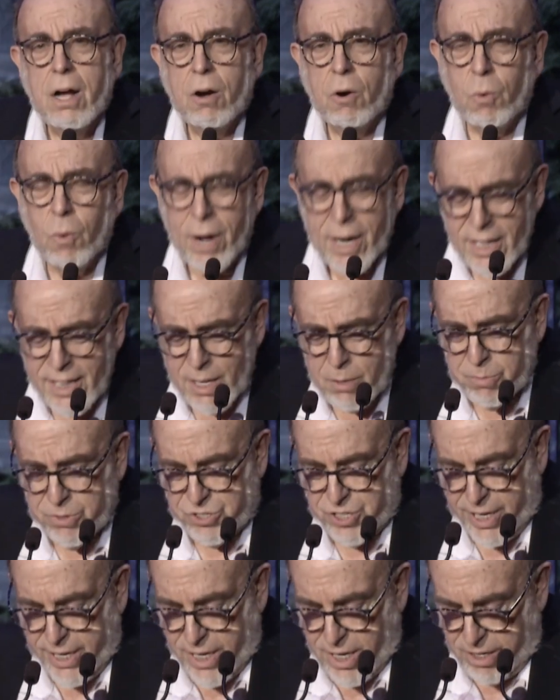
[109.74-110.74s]
One of them
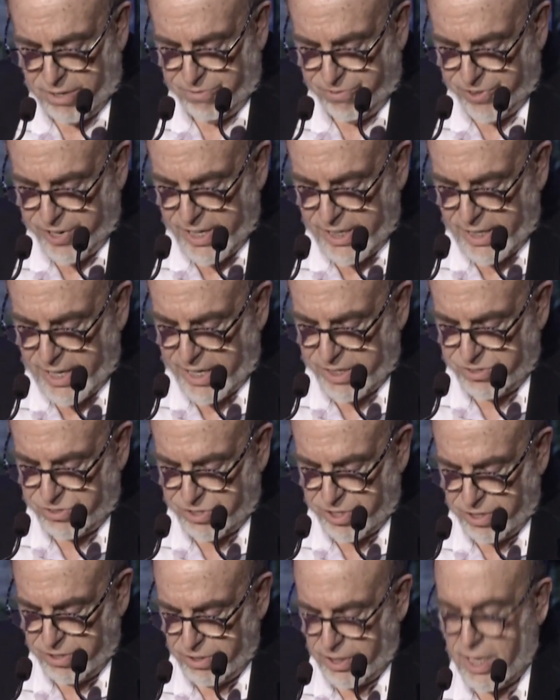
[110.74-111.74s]
was a young
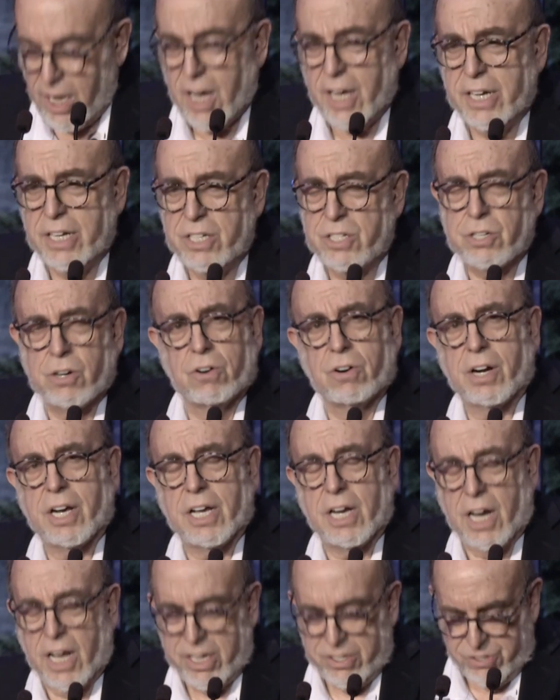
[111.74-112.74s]
freelancer who'd gone into
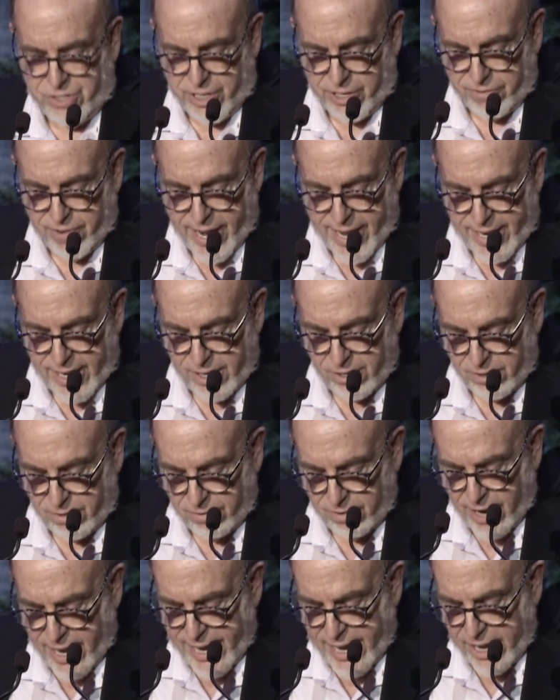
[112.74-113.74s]
organizing right
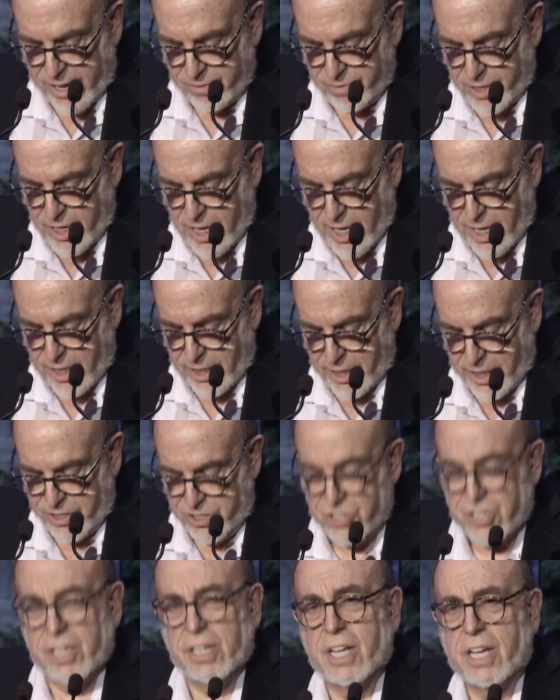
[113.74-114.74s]
out of
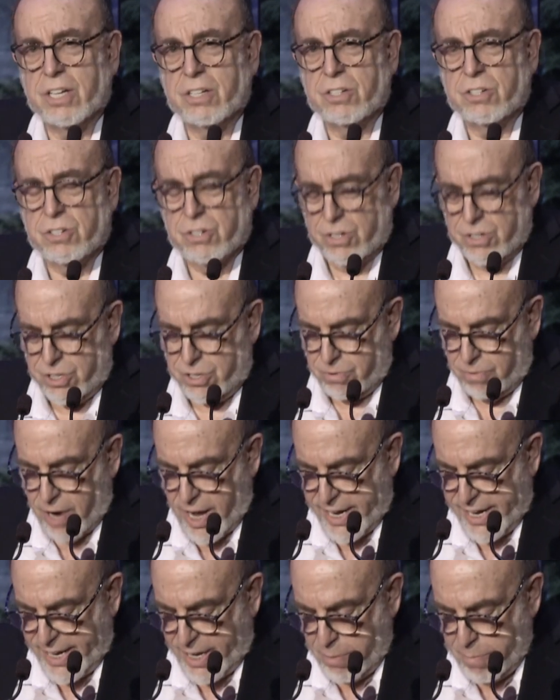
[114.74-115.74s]
college and then turned to
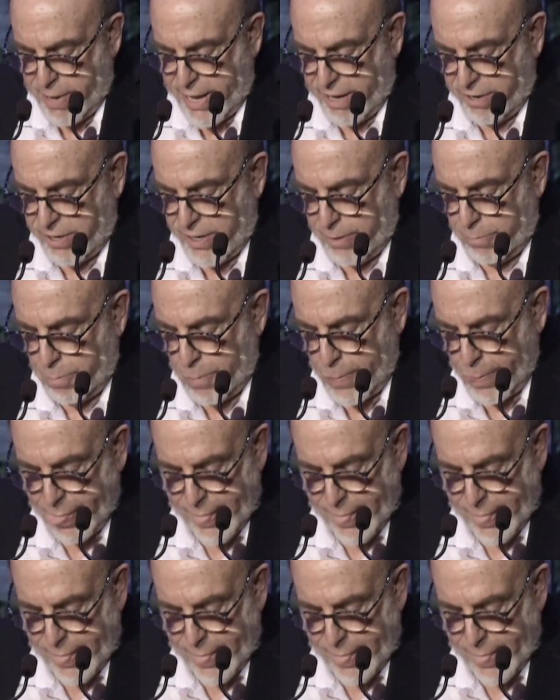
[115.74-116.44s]
writing about it.